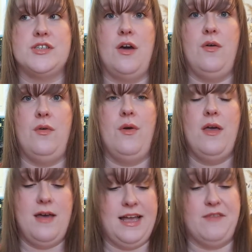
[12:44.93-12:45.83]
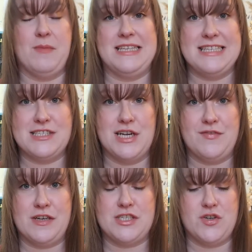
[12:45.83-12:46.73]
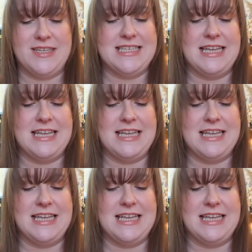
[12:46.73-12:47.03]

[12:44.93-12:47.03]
so I give my sister first choice.